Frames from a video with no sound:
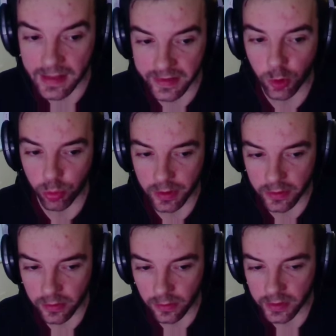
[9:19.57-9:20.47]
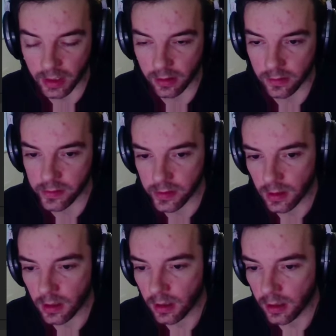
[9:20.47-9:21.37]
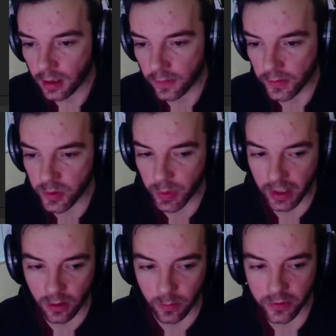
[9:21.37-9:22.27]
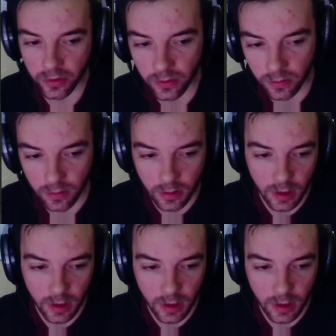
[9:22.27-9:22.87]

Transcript: 0.2 seconds. If you speed it up to